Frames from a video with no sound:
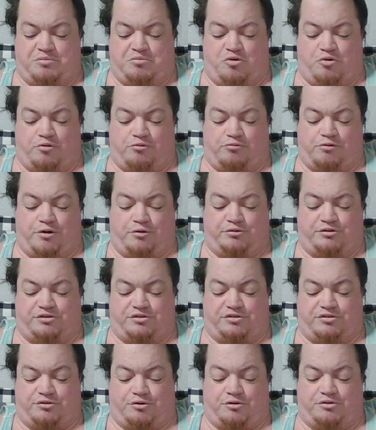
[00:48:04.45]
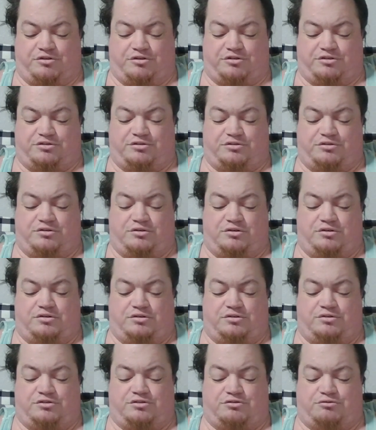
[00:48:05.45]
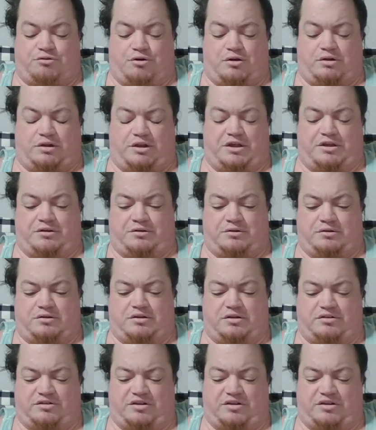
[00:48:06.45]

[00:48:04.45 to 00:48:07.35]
The poor roses are just struggling